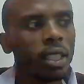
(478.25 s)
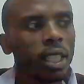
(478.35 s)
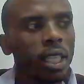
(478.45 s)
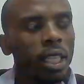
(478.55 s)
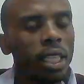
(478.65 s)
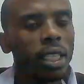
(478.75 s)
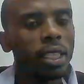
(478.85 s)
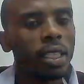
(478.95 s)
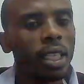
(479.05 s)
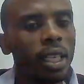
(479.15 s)
and
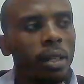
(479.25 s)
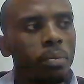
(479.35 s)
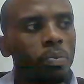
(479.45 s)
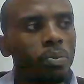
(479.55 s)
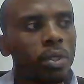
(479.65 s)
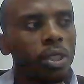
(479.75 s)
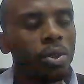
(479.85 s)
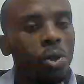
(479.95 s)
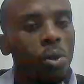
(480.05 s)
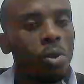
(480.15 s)
you don't
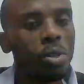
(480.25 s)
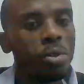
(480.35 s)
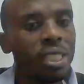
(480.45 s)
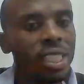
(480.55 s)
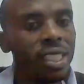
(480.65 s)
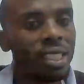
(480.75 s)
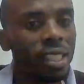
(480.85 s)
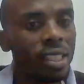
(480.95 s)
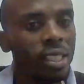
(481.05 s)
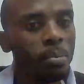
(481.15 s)
to delete it
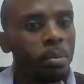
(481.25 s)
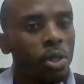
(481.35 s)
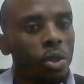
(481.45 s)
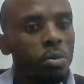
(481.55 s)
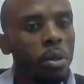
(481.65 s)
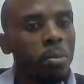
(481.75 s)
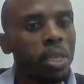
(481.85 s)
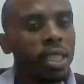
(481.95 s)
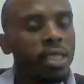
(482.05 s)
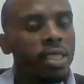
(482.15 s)
because maybe it is